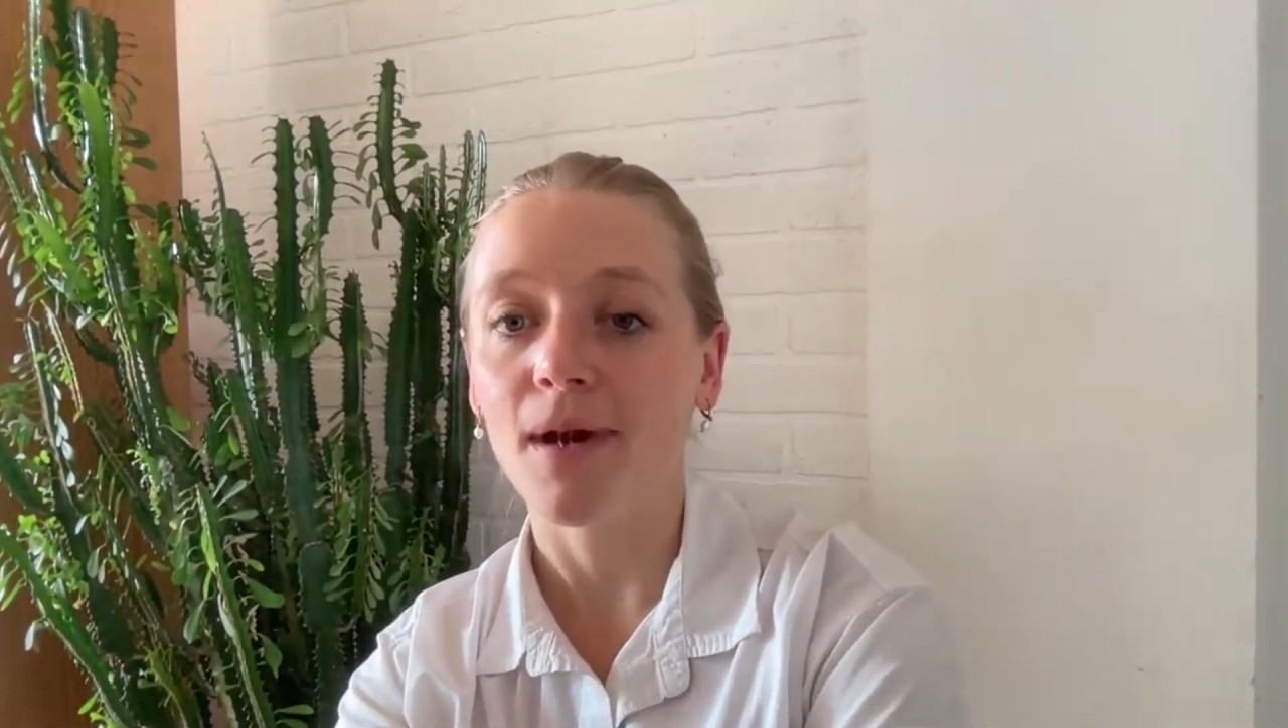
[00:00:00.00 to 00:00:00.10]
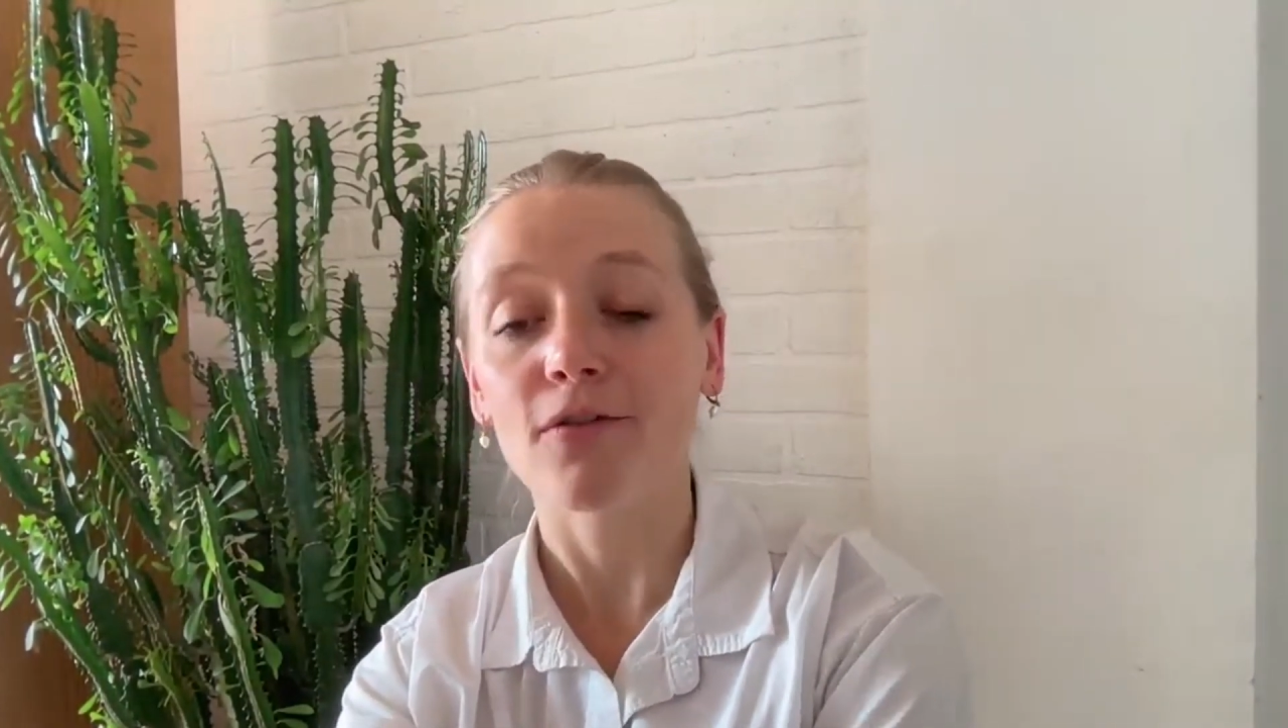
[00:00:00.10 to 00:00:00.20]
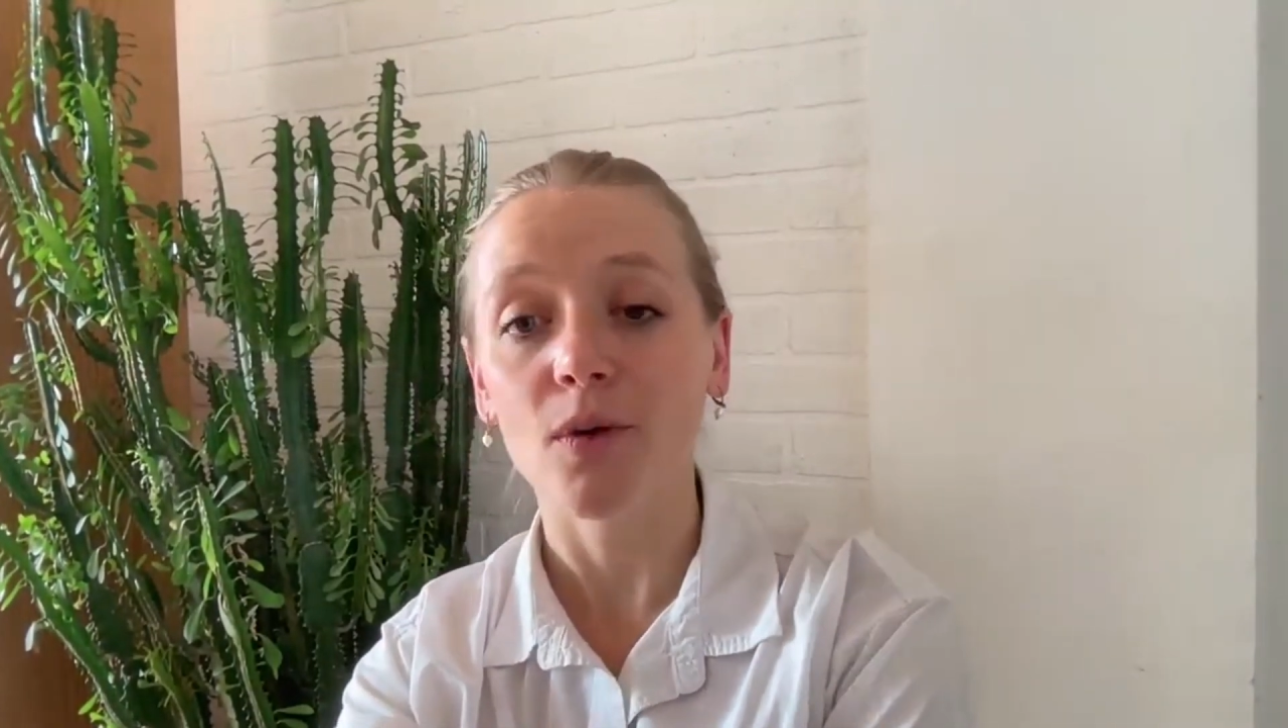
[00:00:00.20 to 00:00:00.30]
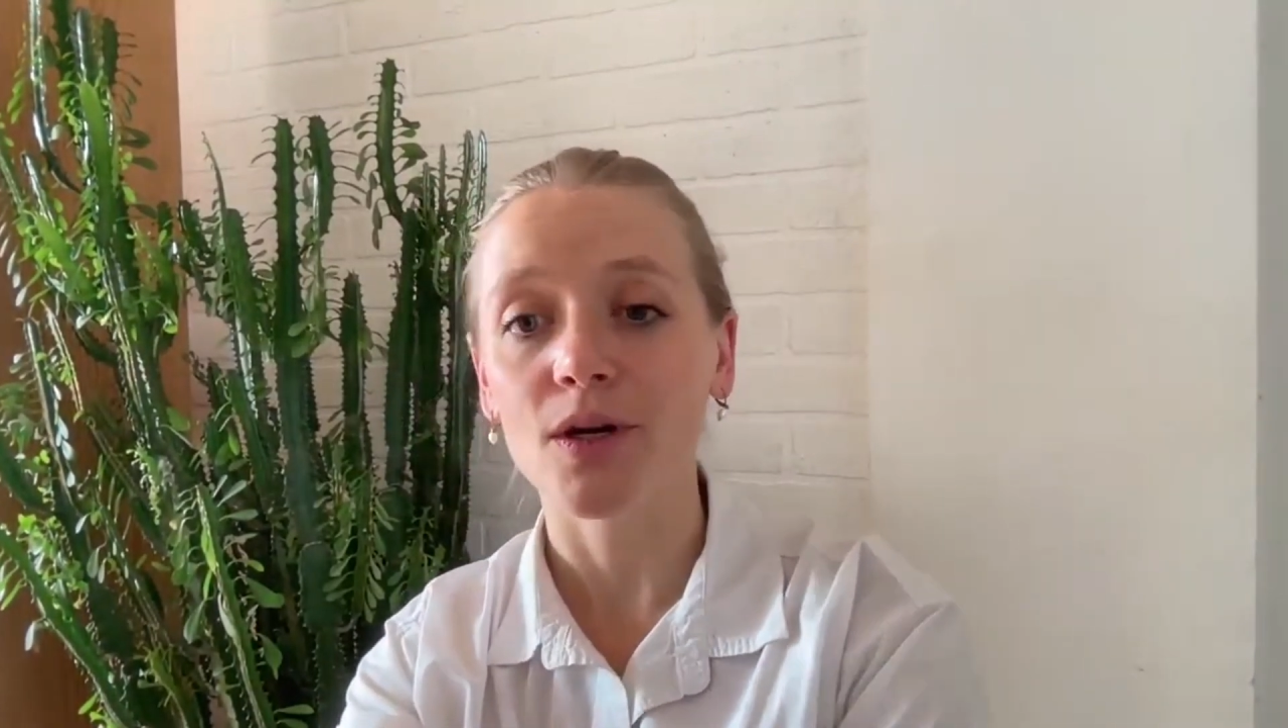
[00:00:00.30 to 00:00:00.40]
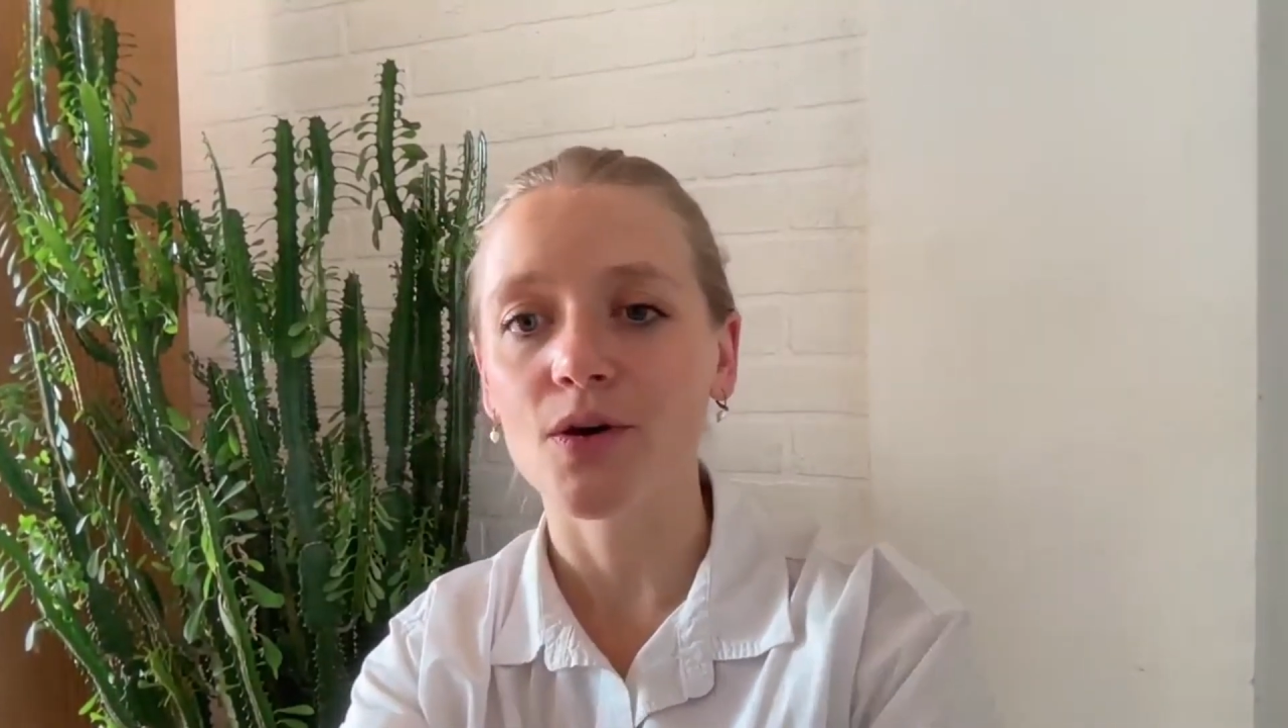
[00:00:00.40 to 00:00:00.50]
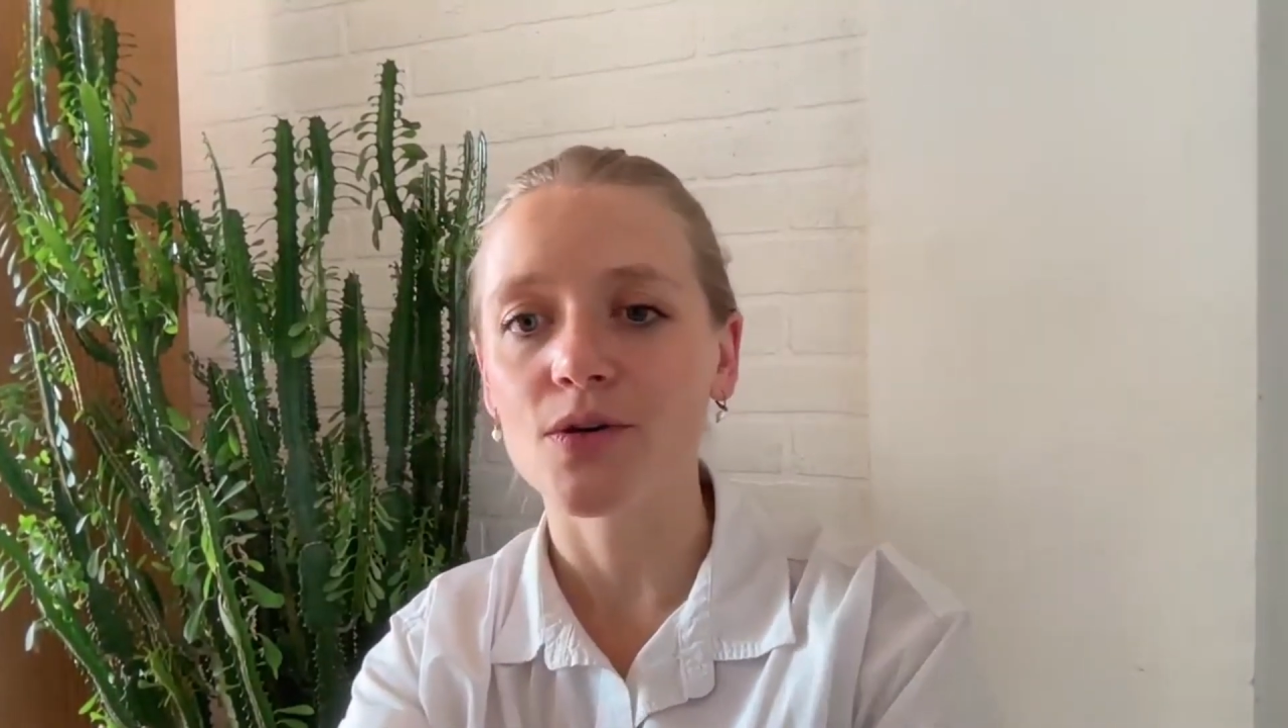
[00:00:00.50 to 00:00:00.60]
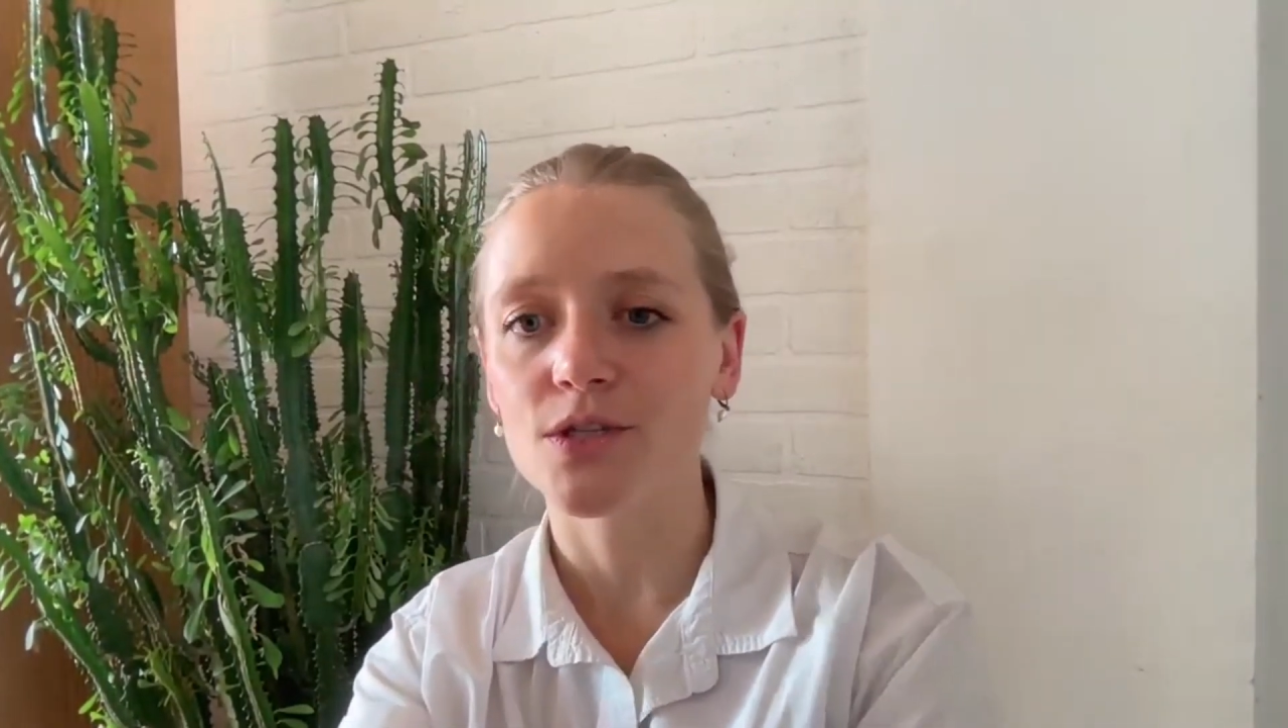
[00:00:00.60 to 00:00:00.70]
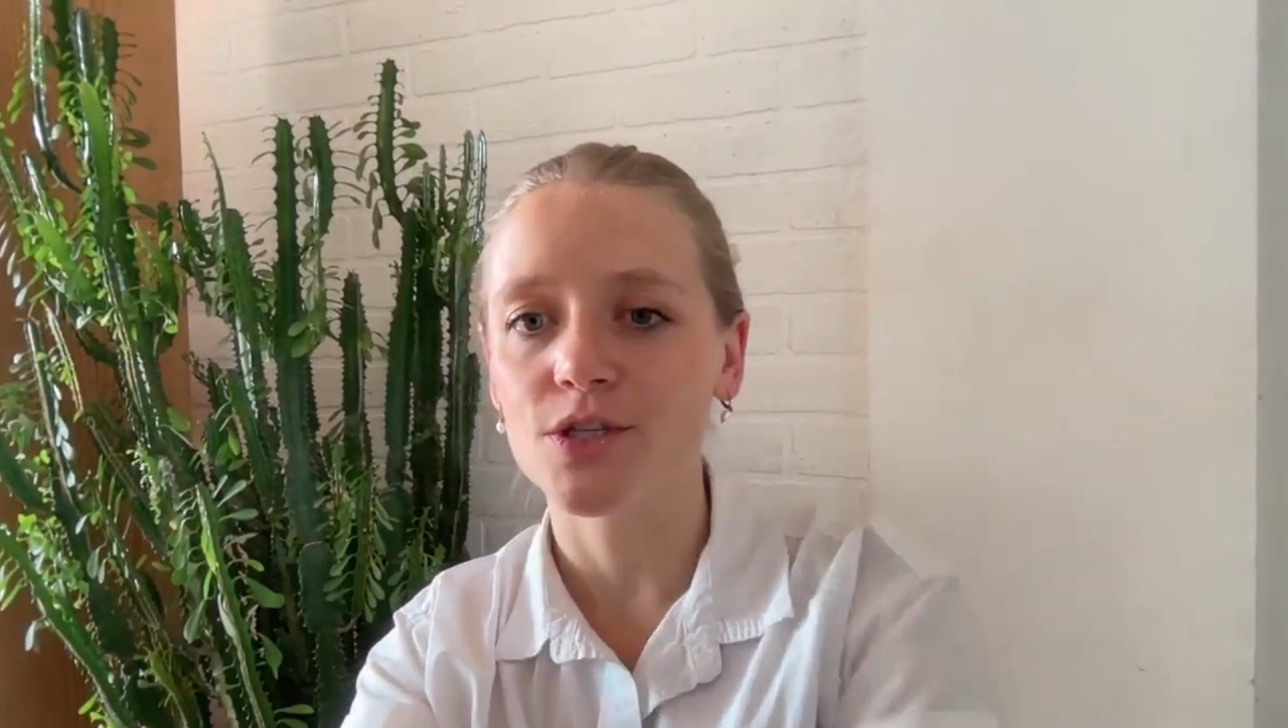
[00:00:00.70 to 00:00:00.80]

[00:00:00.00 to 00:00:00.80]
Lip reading: everyone goes